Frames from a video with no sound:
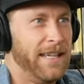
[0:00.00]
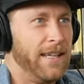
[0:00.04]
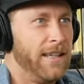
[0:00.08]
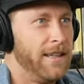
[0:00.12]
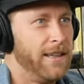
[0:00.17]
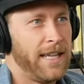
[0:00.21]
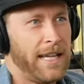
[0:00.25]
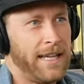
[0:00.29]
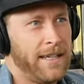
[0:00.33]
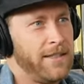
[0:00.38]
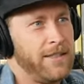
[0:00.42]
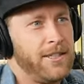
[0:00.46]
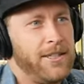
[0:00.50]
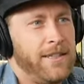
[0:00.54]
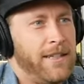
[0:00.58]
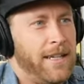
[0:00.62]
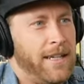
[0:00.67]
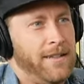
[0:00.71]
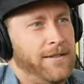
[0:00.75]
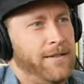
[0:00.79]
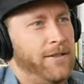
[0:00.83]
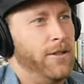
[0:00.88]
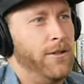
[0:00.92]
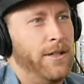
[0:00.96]
Like she
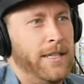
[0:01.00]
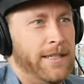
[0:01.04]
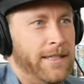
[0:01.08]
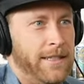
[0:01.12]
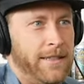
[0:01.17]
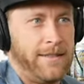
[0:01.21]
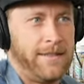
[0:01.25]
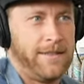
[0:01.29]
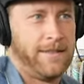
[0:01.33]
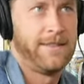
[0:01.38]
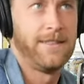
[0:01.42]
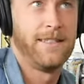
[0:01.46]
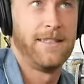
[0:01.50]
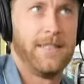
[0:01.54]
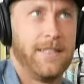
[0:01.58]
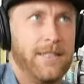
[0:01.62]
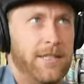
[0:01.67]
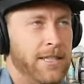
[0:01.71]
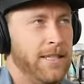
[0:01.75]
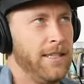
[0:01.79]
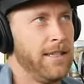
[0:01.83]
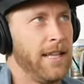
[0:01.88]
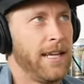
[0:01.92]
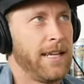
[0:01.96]
has no idea.
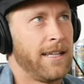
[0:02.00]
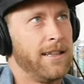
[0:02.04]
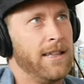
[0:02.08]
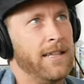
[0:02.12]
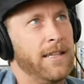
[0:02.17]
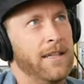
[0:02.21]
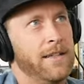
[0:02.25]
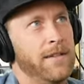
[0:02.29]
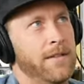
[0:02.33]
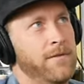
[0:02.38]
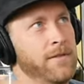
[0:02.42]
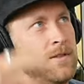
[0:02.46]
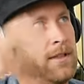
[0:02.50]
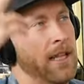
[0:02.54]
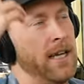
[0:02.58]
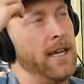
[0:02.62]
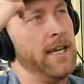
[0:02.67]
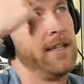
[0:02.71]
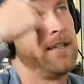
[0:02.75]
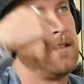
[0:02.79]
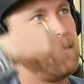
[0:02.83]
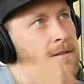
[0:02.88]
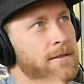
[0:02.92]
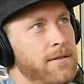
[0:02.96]
She like lived
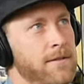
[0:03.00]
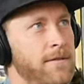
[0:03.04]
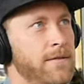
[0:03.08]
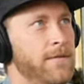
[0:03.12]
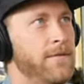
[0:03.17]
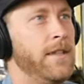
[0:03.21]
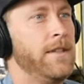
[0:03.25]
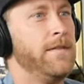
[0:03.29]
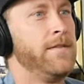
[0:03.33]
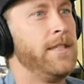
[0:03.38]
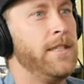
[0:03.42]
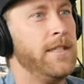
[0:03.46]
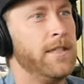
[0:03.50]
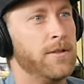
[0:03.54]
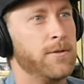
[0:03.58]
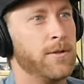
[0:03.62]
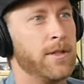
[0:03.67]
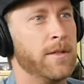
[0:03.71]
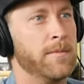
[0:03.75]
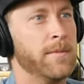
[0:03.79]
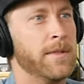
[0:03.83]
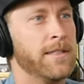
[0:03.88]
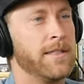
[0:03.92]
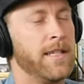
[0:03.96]
like fifteen,
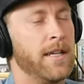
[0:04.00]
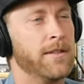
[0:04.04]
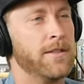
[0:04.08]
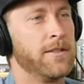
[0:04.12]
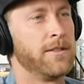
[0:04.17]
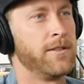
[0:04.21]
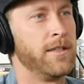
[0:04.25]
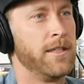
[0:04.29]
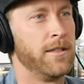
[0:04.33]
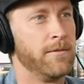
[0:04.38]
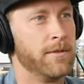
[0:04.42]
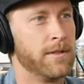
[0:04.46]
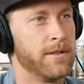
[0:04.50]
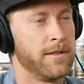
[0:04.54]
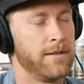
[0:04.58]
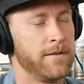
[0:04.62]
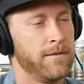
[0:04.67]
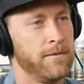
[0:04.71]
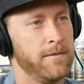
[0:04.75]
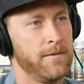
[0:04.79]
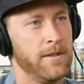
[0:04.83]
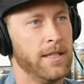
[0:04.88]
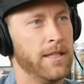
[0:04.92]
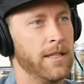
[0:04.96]
twenty minutes down the street, was
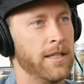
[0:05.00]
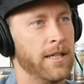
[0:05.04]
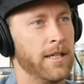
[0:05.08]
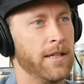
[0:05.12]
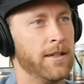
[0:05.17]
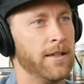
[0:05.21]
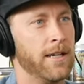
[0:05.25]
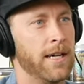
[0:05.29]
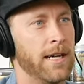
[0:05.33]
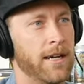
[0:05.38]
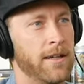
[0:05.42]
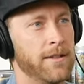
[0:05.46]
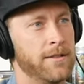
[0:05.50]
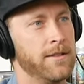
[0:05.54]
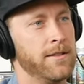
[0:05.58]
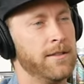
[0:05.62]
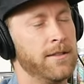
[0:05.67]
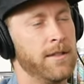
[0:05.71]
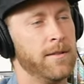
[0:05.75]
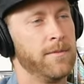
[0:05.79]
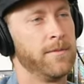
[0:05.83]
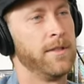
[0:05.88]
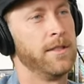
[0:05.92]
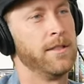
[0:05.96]
in another house or
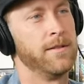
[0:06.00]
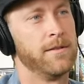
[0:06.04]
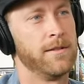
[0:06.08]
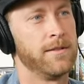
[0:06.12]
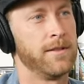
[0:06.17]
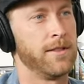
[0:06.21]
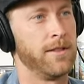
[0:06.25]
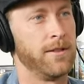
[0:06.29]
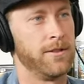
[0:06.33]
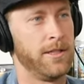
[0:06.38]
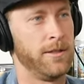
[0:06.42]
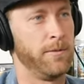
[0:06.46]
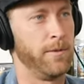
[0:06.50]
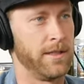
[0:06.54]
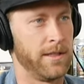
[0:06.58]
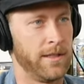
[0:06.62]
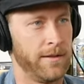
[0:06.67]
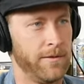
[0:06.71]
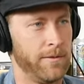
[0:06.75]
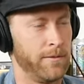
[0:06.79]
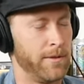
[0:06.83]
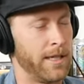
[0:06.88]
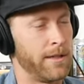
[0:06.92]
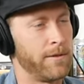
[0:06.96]
something. So she wasn't
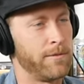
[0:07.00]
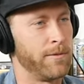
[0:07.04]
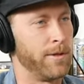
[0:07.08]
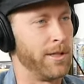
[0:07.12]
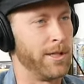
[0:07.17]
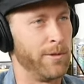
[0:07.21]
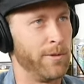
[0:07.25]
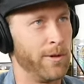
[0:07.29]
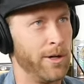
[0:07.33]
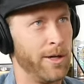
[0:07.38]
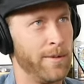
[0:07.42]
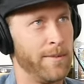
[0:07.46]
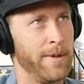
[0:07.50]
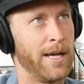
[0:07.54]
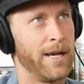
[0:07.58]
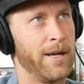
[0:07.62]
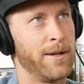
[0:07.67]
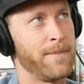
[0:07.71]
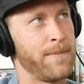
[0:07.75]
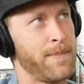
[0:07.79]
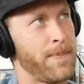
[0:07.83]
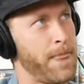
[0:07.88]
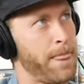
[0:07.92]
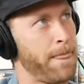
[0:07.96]
even like really worried about
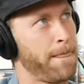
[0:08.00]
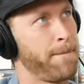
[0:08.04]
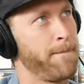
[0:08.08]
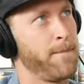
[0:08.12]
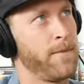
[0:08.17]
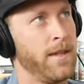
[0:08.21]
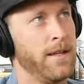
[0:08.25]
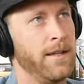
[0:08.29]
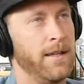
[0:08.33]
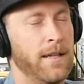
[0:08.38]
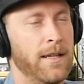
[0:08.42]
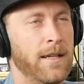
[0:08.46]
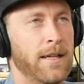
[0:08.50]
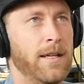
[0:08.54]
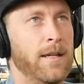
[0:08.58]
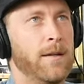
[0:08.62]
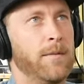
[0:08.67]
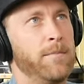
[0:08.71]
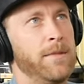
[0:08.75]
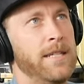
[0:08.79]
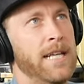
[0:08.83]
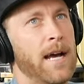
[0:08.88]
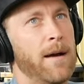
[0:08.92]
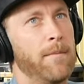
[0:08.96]
it. But
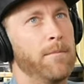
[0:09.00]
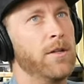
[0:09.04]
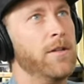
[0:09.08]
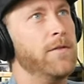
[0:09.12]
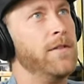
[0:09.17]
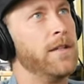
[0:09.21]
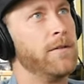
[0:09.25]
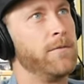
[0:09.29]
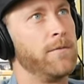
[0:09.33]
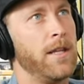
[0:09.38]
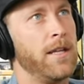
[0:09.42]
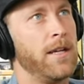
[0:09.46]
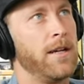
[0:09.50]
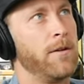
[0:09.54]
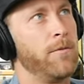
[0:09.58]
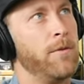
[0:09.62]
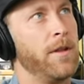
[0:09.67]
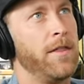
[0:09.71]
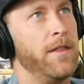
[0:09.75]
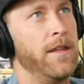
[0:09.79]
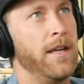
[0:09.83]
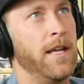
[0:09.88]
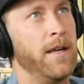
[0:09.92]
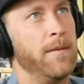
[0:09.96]
yeah, I moved in there
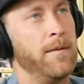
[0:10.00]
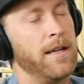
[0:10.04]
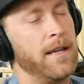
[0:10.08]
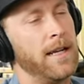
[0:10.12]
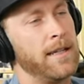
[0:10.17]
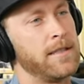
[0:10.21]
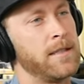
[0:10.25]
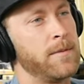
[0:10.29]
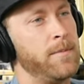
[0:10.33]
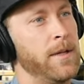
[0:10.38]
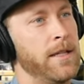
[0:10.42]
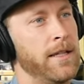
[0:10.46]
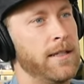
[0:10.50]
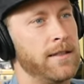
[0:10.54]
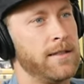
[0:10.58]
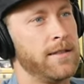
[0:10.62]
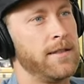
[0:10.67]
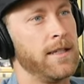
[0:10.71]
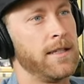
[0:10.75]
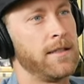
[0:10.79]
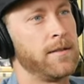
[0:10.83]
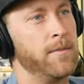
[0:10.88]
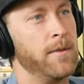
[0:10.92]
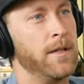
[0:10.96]
with them and I spent
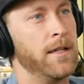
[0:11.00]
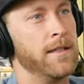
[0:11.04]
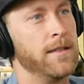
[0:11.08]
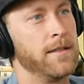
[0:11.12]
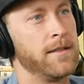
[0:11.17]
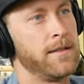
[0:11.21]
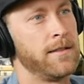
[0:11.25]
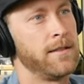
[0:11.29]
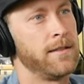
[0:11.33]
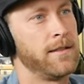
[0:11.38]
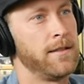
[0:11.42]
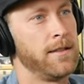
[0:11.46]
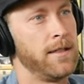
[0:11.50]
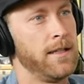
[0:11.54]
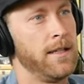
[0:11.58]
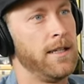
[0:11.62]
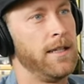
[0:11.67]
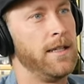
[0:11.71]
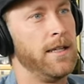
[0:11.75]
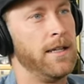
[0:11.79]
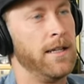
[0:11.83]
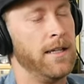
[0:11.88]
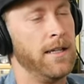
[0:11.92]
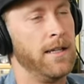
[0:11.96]
six months
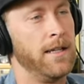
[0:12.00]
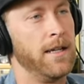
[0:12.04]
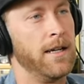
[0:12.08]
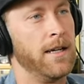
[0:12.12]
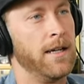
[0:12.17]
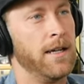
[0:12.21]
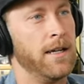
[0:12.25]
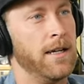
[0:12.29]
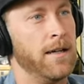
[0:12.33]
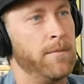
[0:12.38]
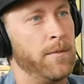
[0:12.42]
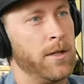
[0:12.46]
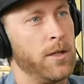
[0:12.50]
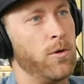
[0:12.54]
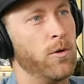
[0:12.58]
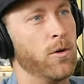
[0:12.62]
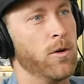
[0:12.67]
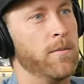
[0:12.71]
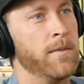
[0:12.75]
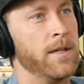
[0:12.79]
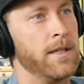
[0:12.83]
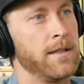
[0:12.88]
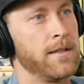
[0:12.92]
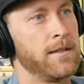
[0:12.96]
in uh,
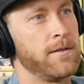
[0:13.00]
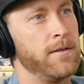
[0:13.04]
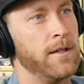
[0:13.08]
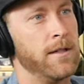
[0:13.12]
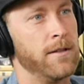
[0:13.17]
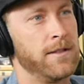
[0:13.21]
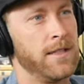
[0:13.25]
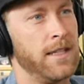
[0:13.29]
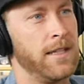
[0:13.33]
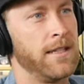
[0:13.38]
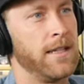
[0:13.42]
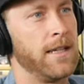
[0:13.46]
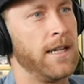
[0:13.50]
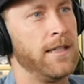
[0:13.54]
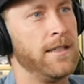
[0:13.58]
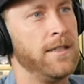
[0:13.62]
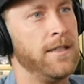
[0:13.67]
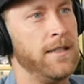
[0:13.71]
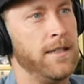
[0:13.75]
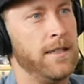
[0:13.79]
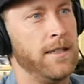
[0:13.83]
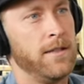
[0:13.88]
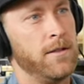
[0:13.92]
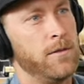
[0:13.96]
McCormick's when I was like
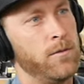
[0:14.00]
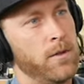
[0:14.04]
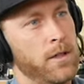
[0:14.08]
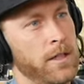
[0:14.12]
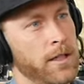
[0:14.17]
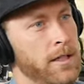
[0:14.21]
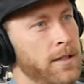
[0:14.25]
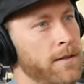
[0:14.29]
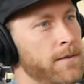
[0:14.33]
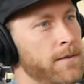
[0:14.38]
nineteen, twenty.